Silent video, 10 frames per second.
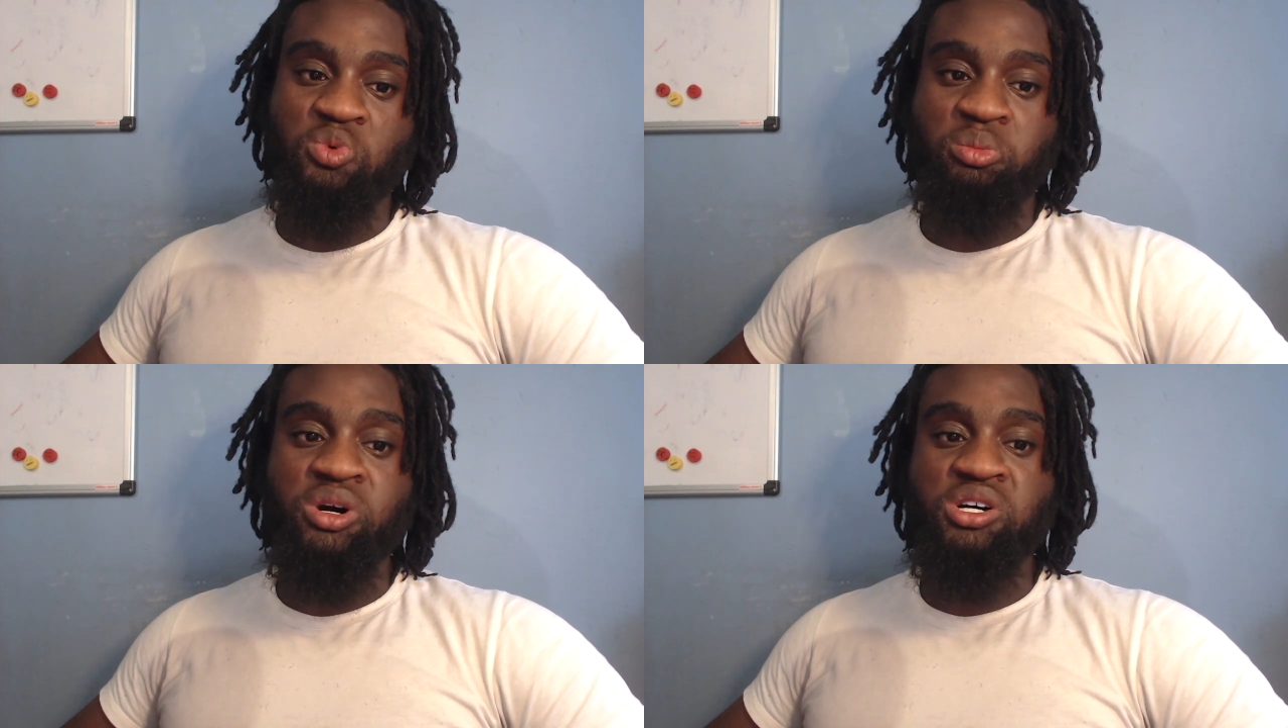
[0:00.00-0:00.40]

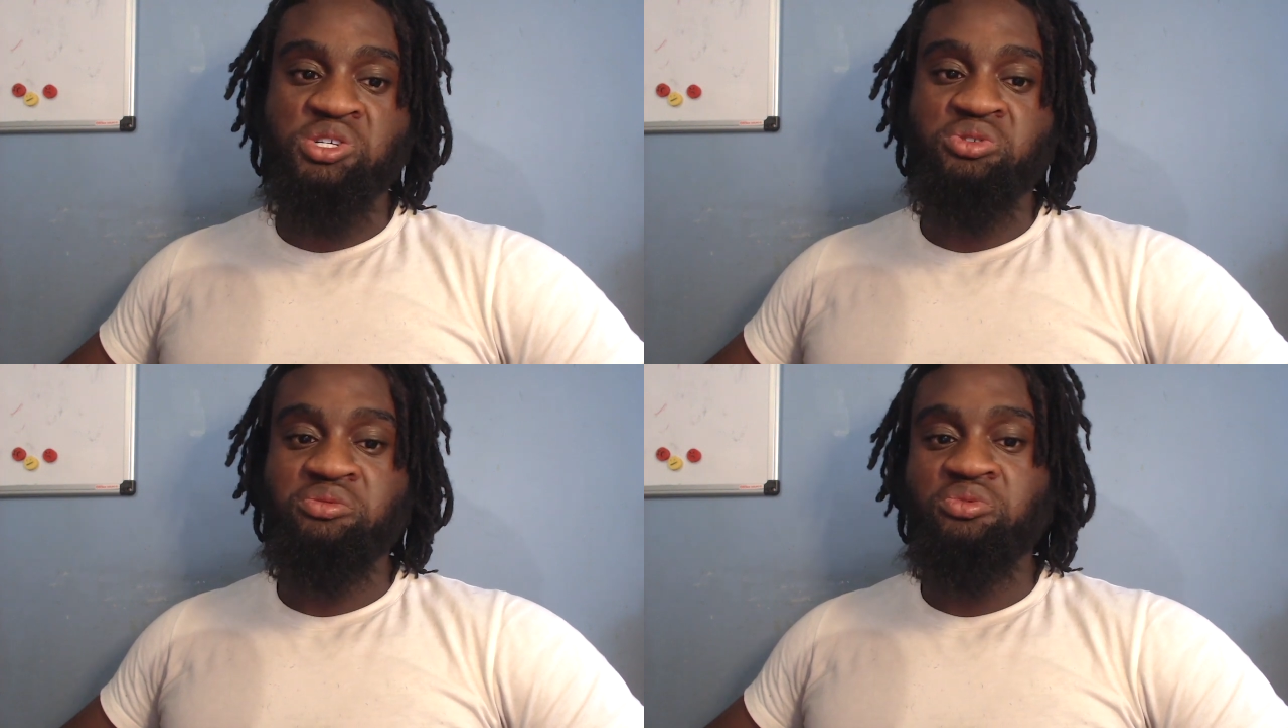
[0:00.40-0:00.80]
what my
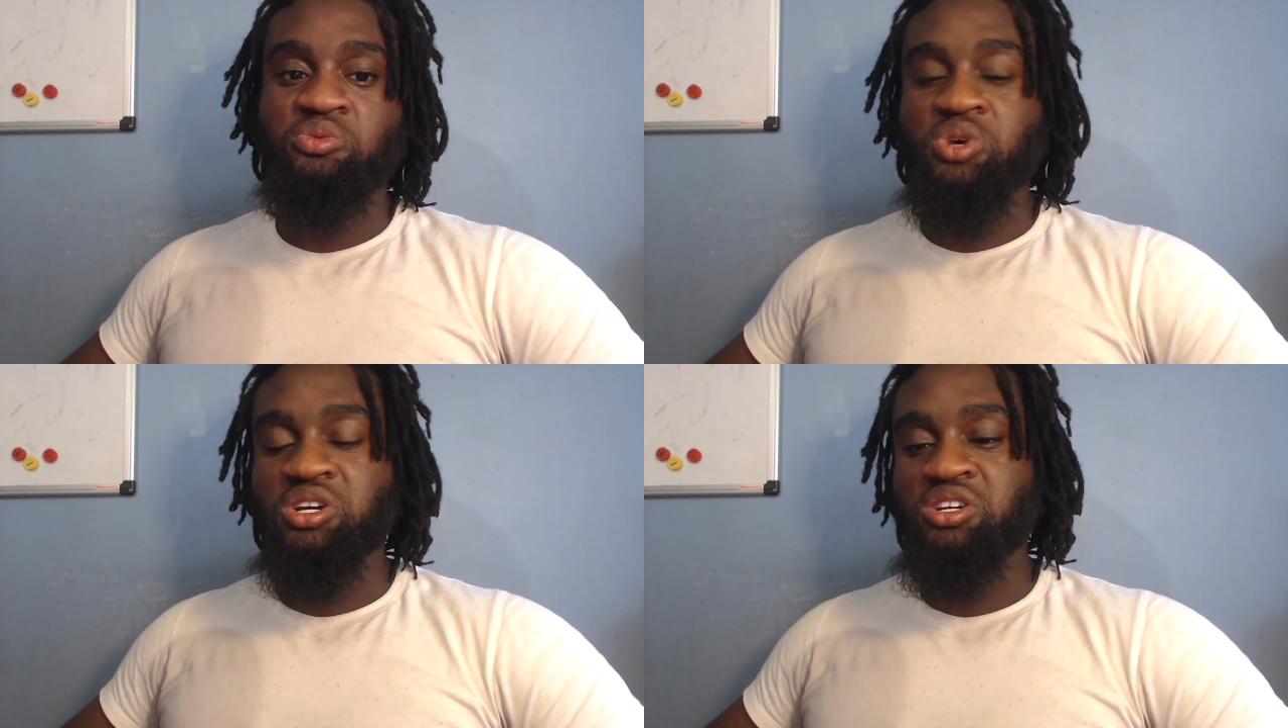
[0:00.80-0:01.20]
strengths
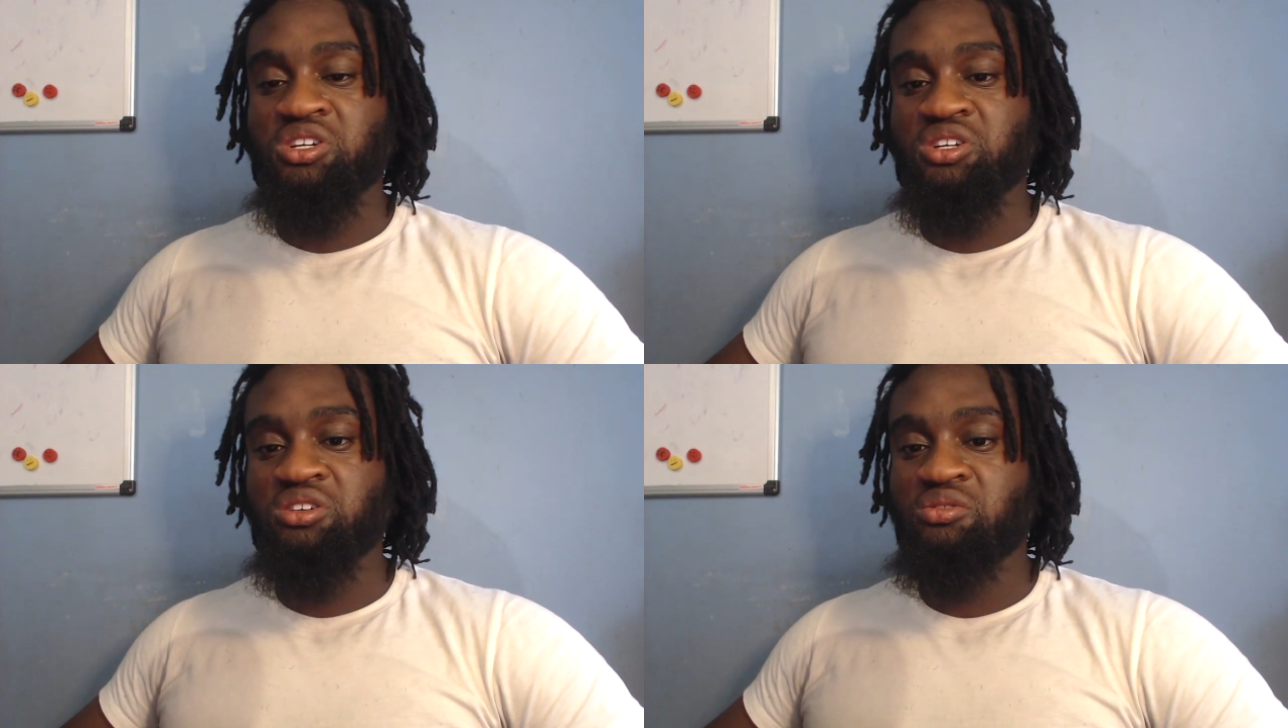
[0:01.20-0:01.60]
and
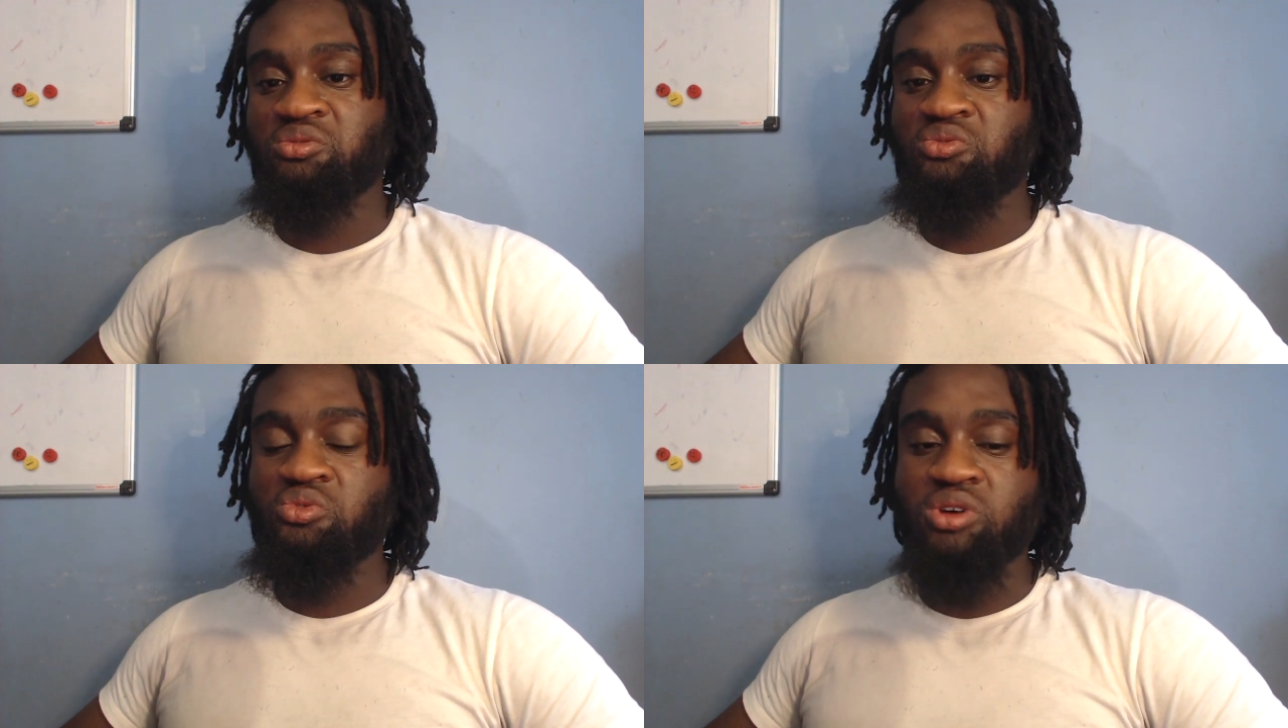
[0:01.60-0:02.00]
weaknesses
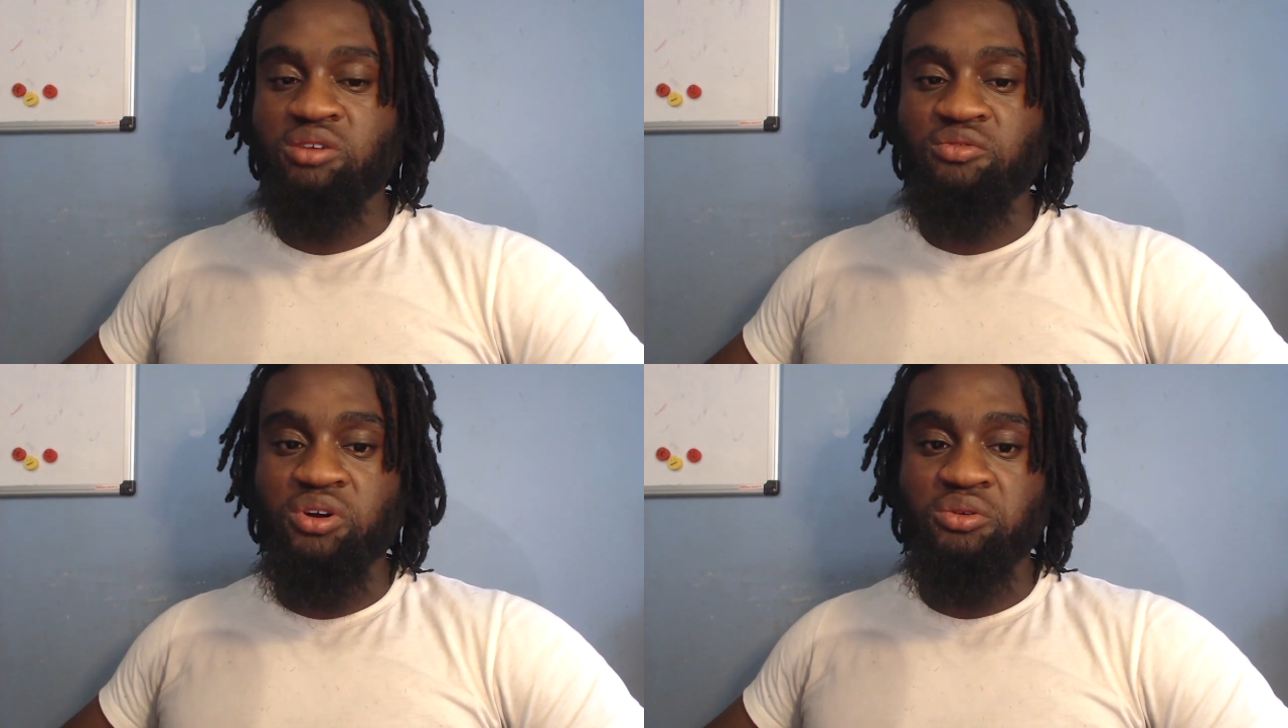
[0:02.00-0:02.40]

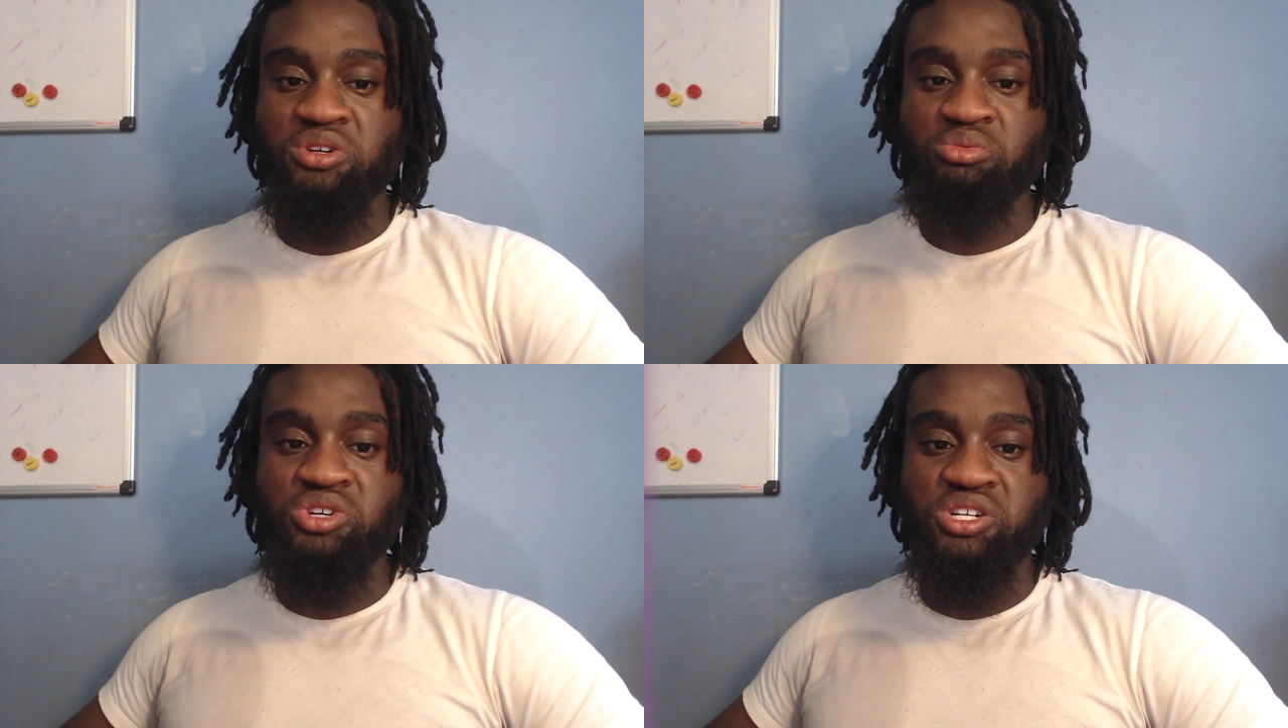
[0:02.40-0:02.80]
throughout
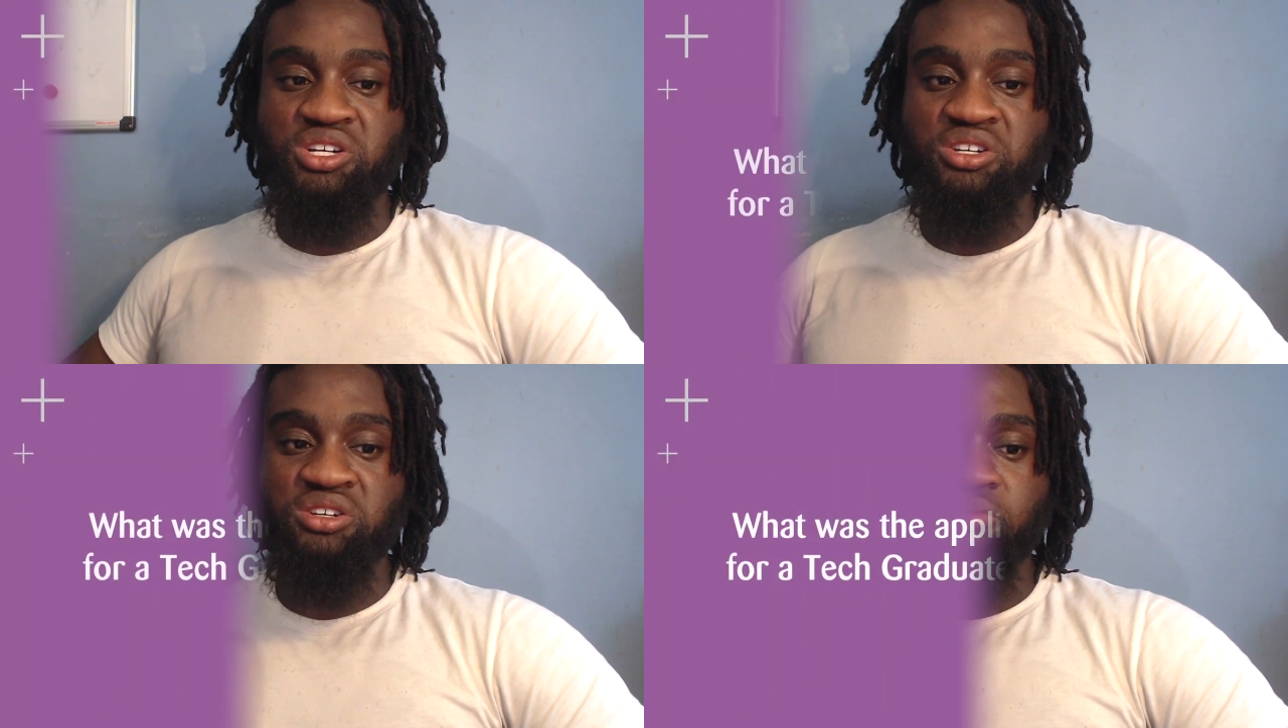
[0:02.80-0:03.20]
various projects.